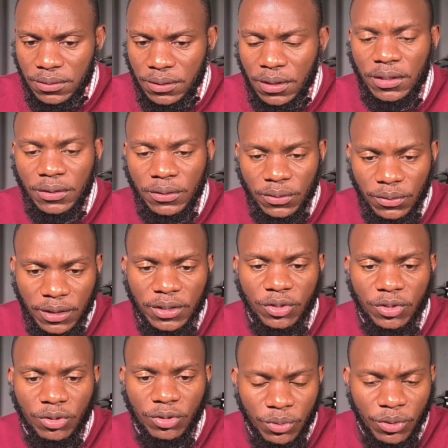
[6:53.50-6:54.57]
I
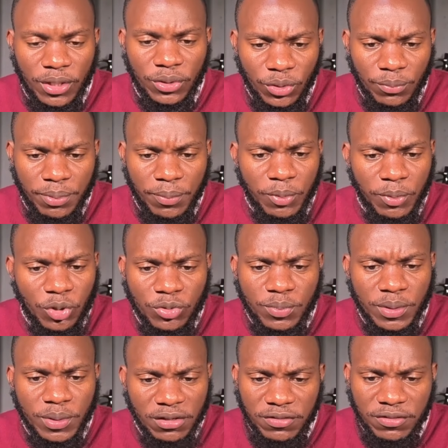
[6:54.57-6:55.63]
know, bro. People don't
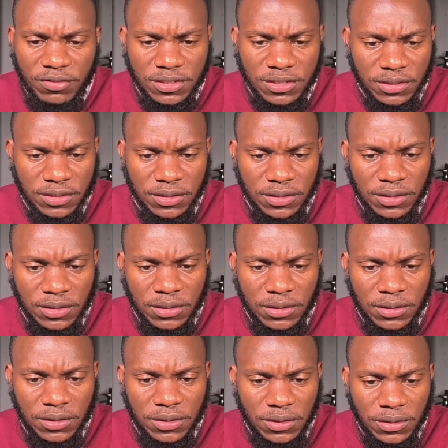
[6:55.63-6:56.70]
believe it.
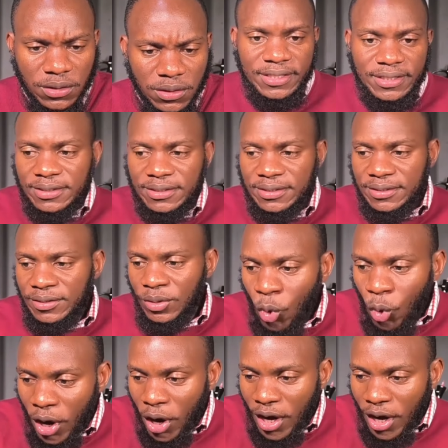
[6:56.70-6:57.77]
Who
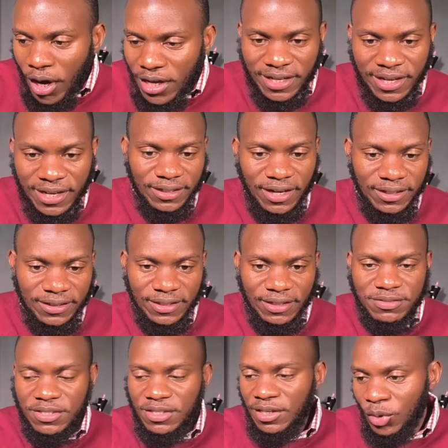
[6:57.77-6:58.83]
has anger? I've
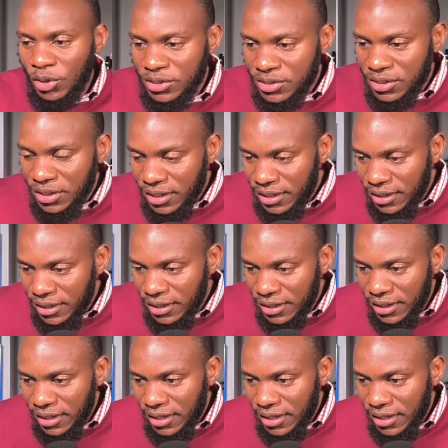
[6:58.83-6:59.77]
seen Louis saying, I